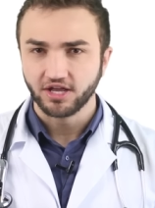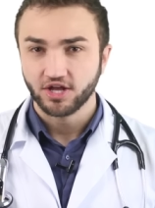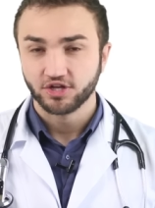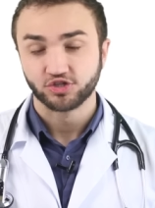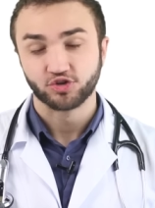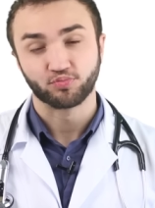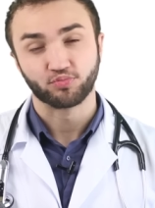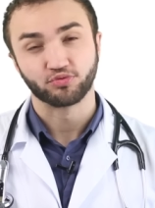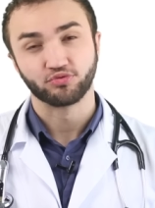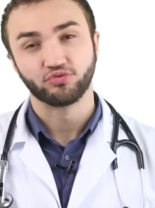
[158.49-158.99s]

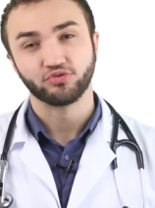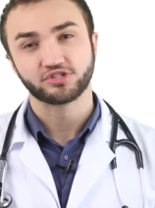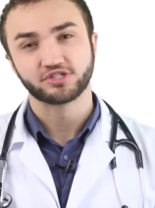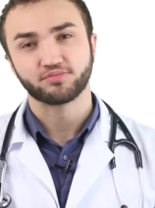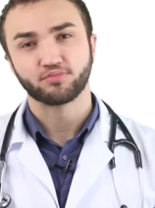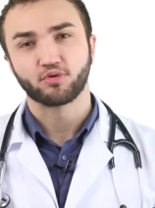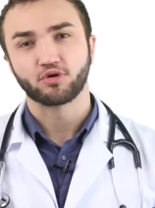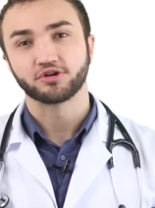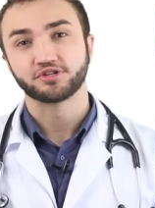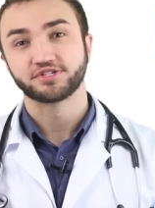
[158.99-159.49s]
to produce
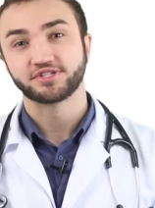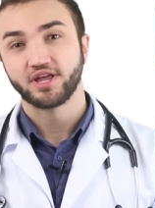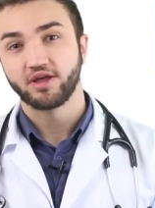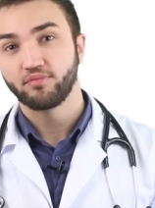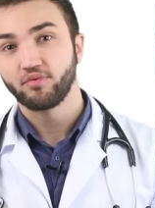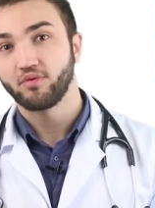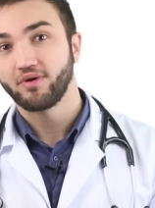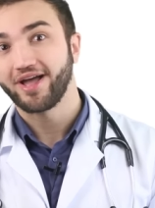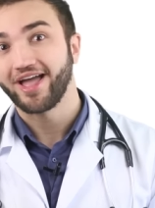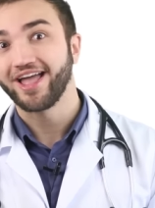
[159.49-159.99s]
more
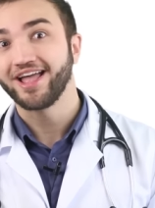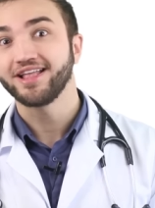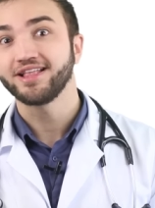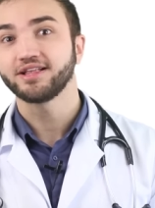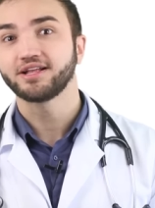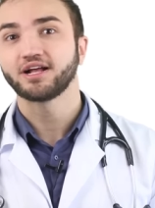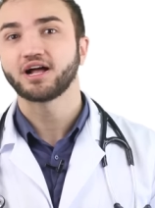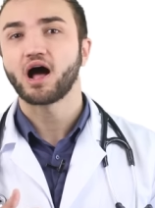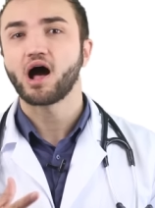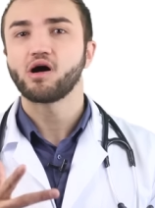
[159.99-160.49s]
sebum
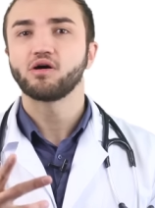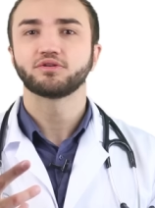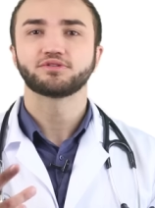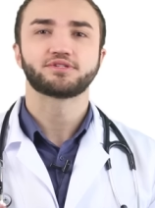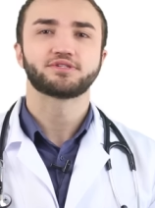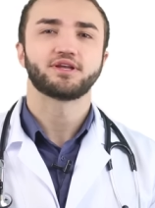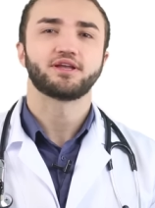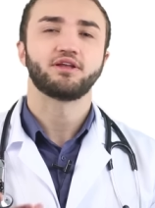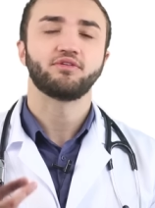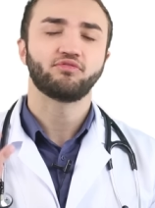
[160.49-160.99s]
and
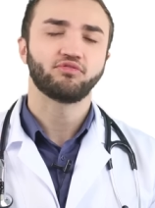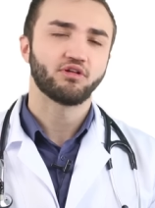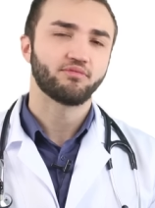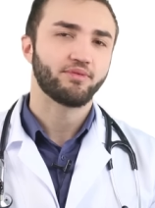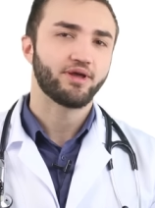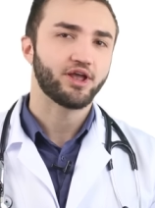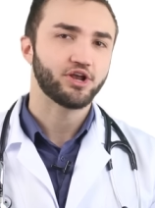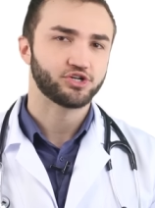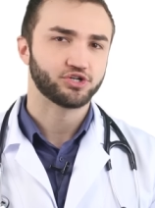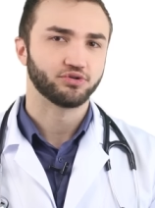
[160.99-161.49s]
cause
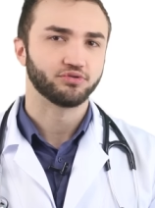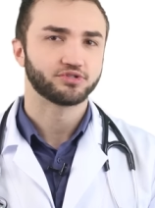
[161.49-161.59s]
inflammation.